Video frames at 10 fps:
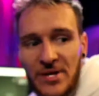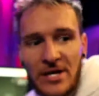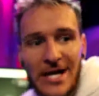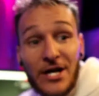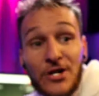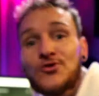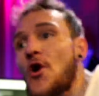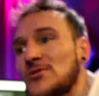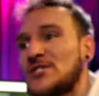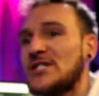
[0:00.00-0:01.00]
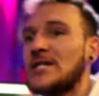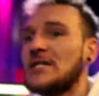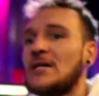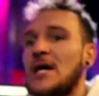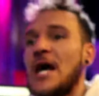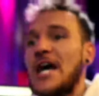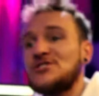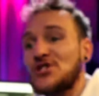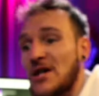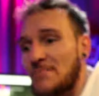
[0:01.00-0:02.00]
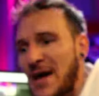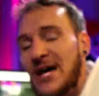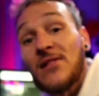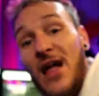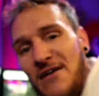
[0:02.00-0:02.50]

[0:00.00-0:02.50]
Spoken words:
in adulting and trying to make a life